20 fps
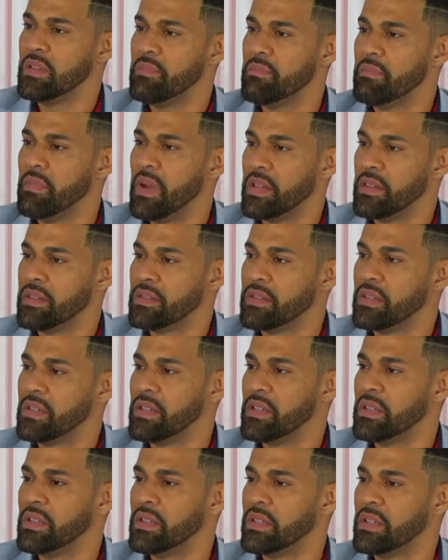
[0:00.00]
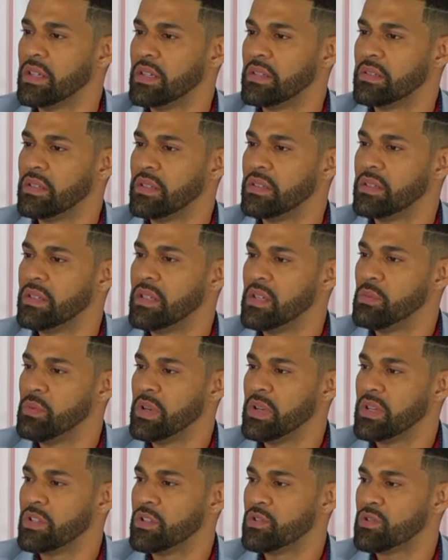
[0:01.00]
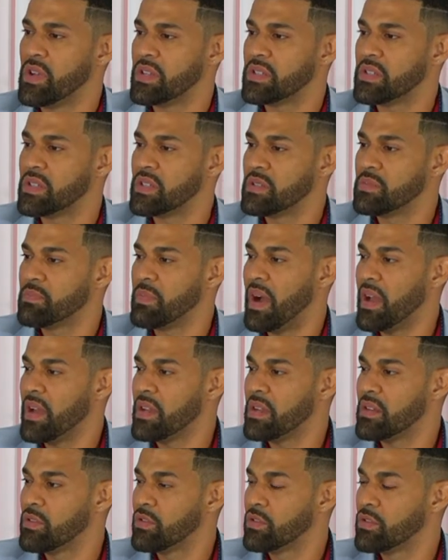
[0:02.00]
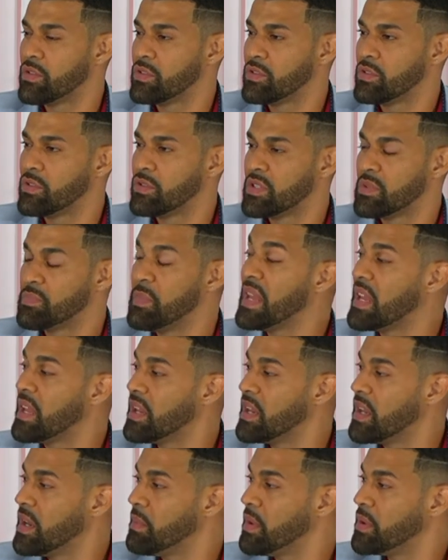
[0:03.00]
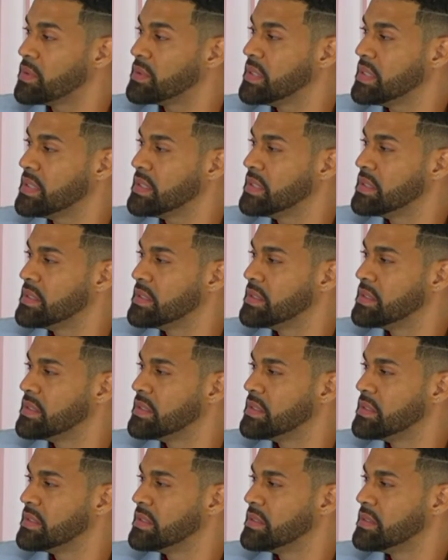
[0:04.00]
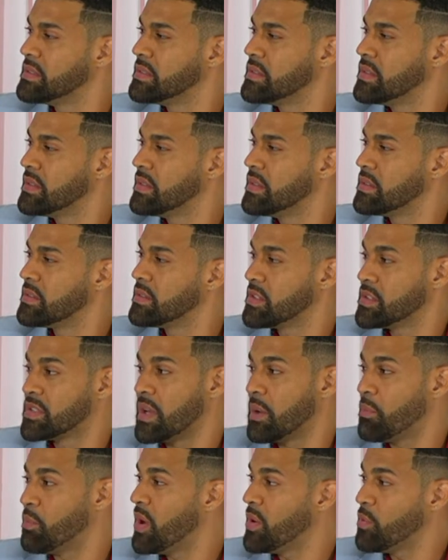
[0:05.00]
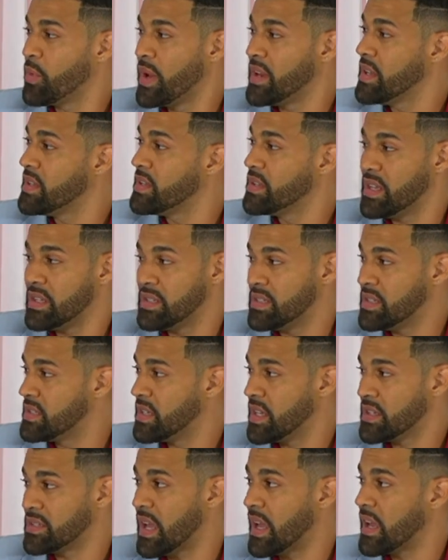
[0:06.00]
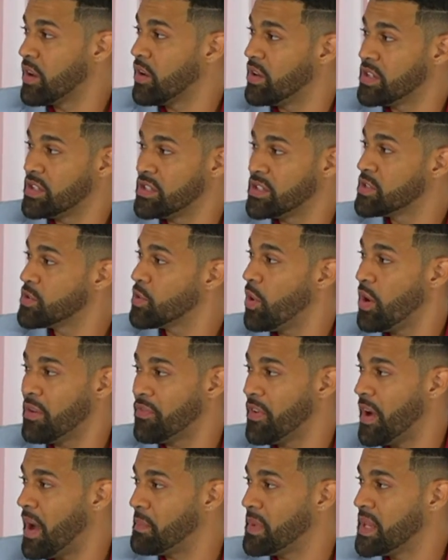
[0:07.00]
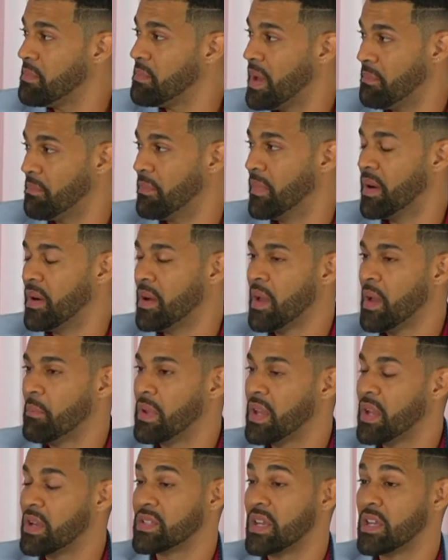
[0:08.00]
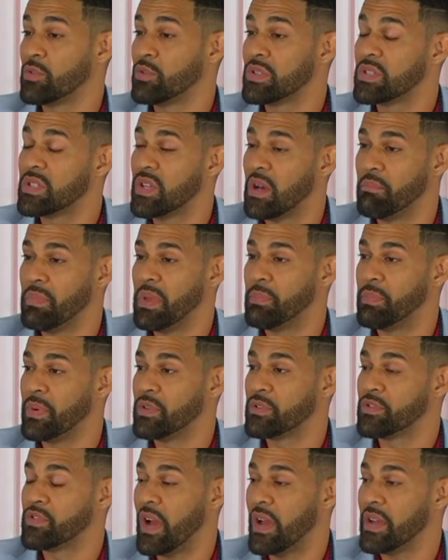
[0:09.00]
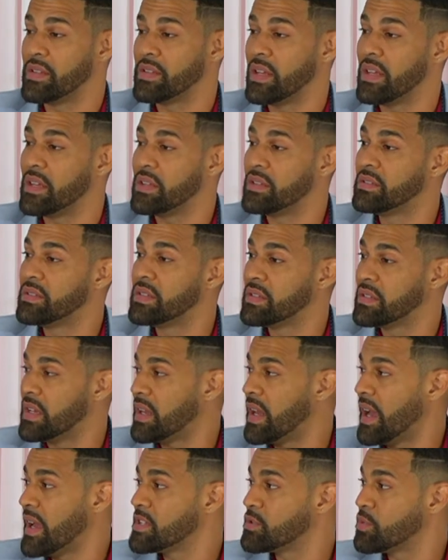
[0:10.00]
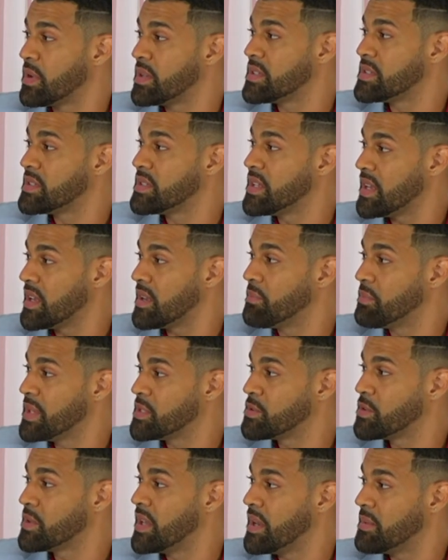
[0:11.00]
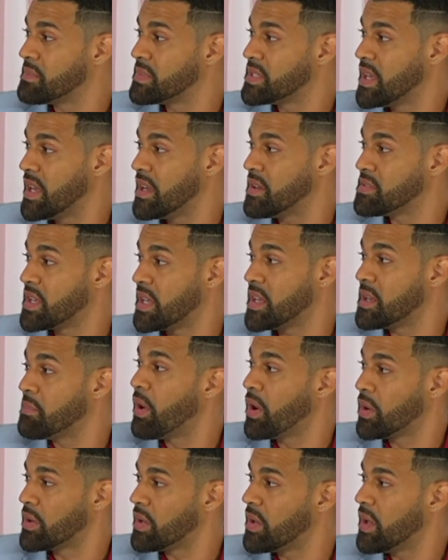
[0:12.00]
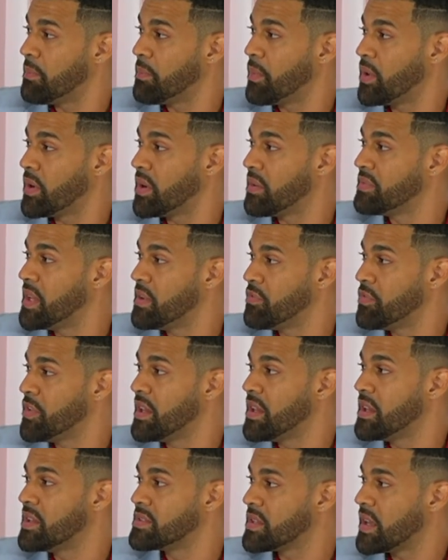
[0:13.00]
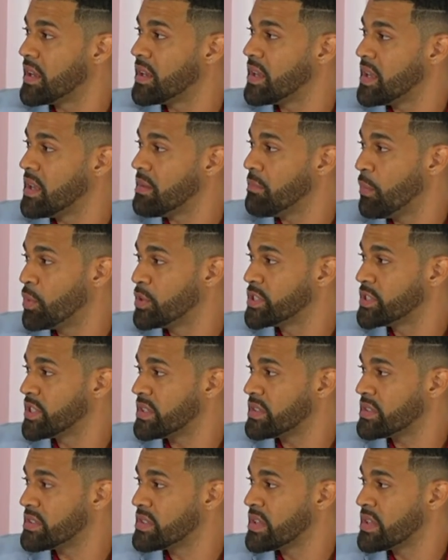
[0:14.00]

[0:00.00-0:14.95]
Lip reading: mentally to deal with these stresses by speaking about it to someone, whether it is a psychologist or a family member? Because I know some people try to internalize what is taking place with themselves and they bottle up all of their feelings and their emotions.